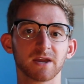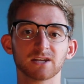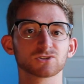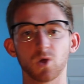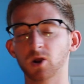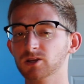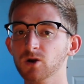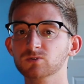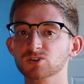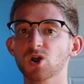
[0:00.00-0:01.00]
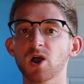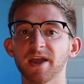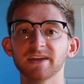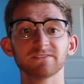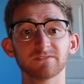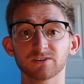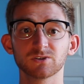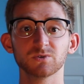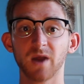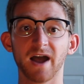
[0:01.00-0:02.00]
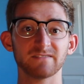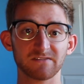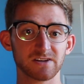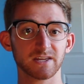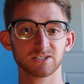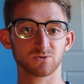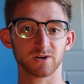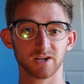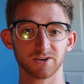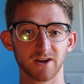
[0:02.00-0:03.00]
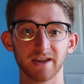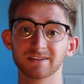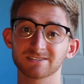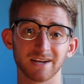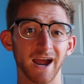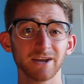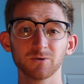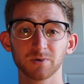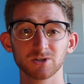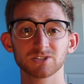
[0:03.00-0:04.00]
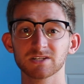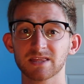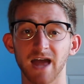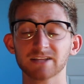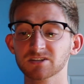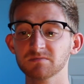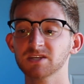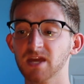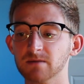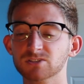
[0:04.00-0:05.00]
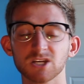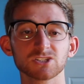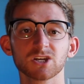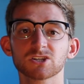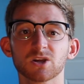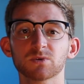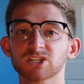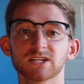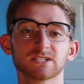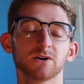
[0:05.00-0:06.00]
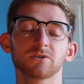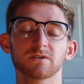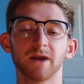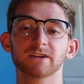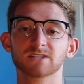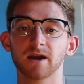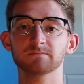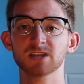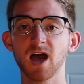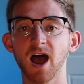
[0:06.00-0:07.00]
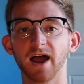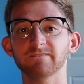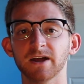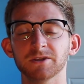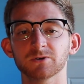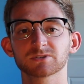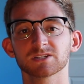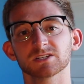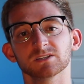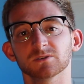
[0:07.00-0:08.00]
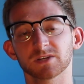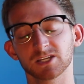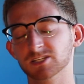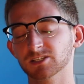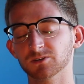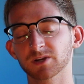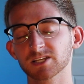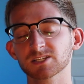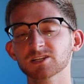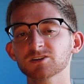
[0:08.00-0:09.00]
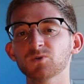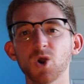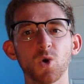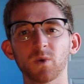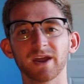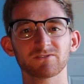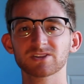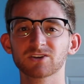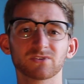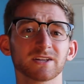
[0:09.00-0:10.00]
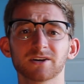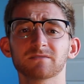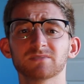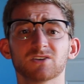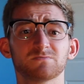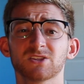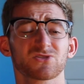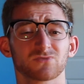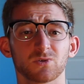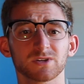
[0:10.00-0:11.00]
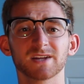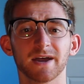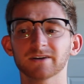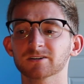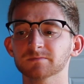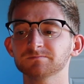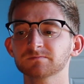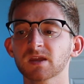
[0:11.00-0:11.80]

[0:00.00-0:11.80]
page long notes if you have everything sorted under headings, like I know personally that's going to be game changing because I wish I could tell you the amount of time I've had notes continue and continue and continue when everything really could have just been thrown in a header.